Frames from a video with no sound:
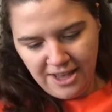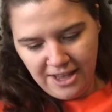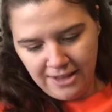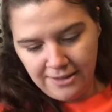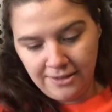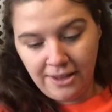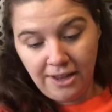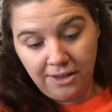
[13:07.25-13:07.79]

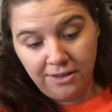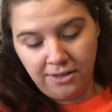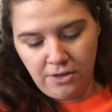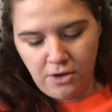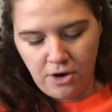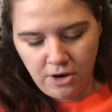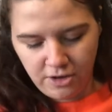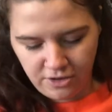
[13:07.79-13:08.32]
size
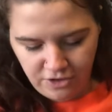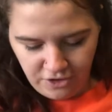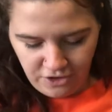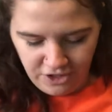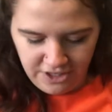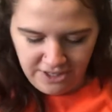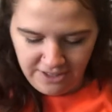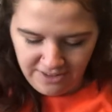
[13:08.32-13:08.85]
large
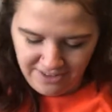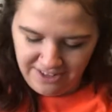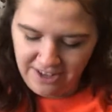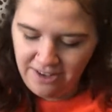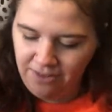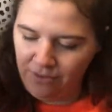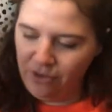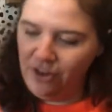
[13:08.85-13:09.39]
jeans,
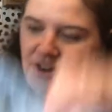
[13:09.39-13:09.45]
which I